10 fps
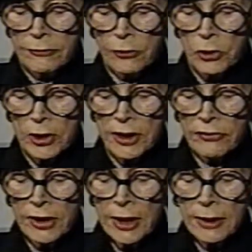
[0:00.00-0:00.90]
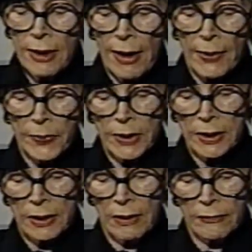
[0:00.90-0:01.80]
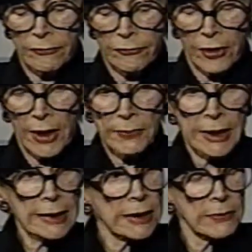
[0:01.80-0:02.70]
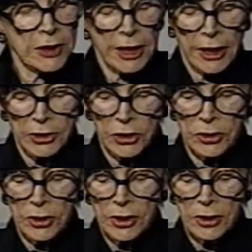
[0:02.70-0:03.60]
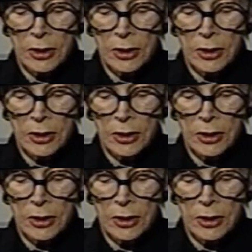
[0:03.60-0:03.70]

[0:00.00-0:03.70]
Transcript: for giving a copy of Family Limitations